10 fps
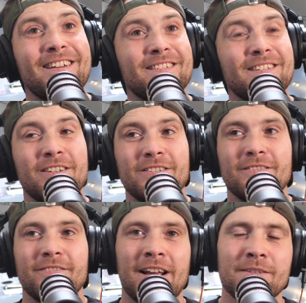
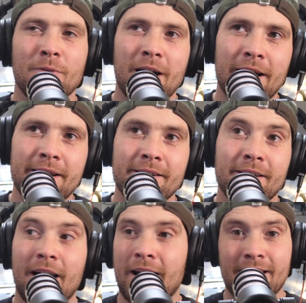So that's why
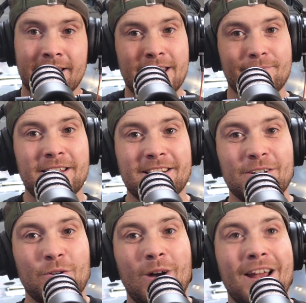I keep these
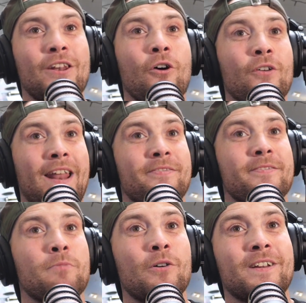to quite long
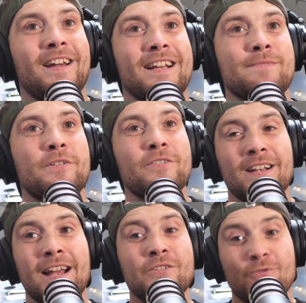length podcasts, because
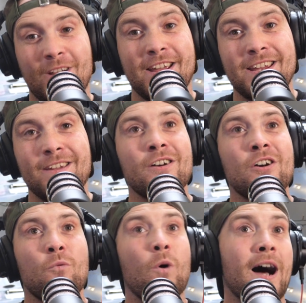I create
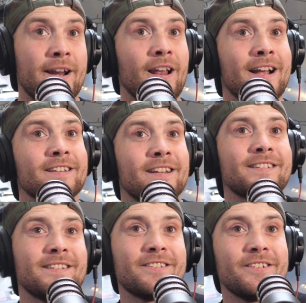what I'd like to
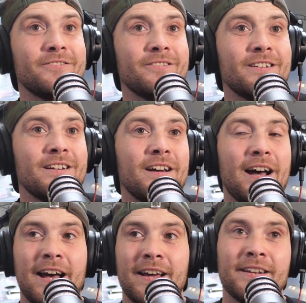listen to.
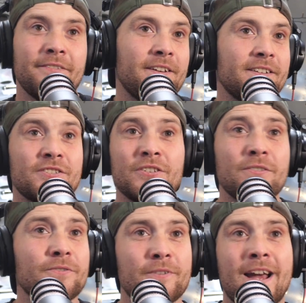And if it's
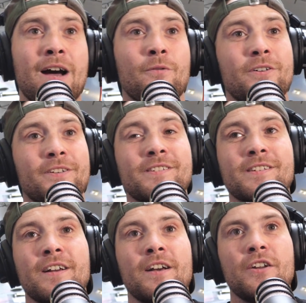2-3
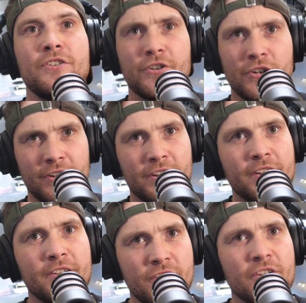hours,
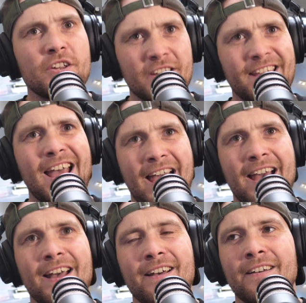you can
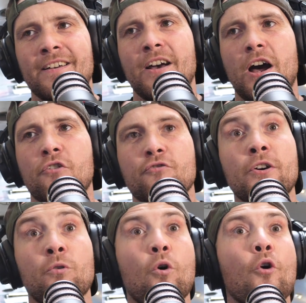get a
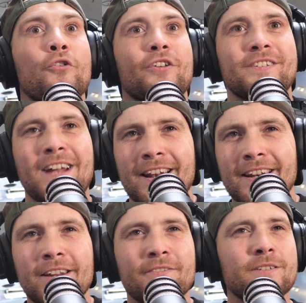real
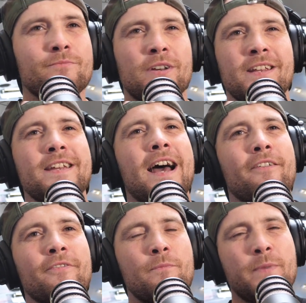understanding of somebody. You
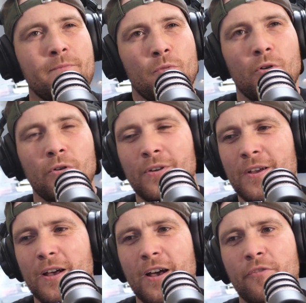have a bit more
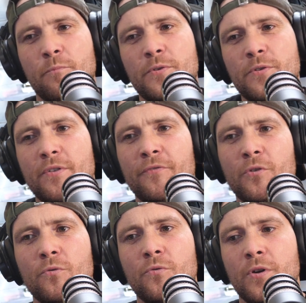of a
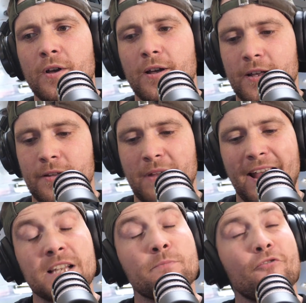beautiful
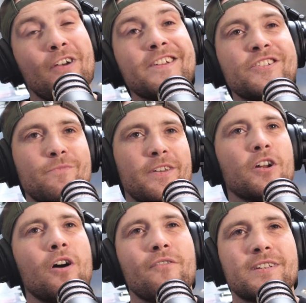exploration with the
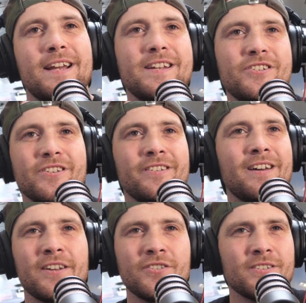conversation.
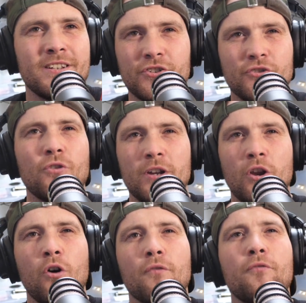I just enjoy
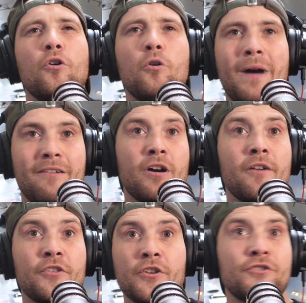long format
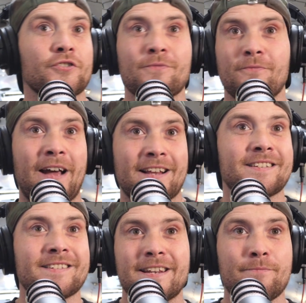rather than just
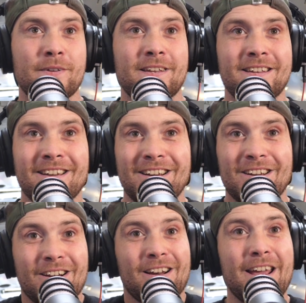fast, snippy
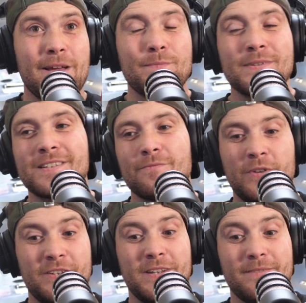clips,
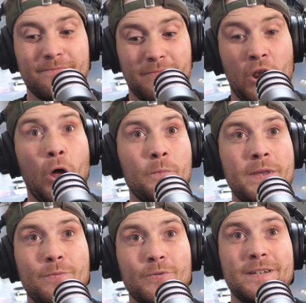which a lot of
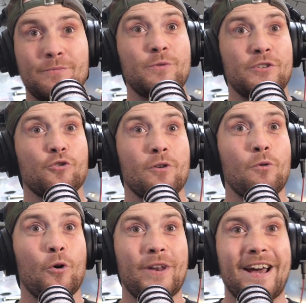people seem to enjoy
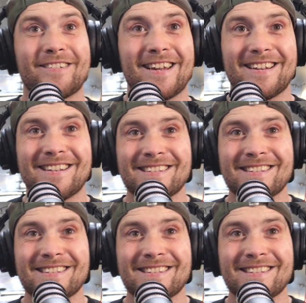more nowadays.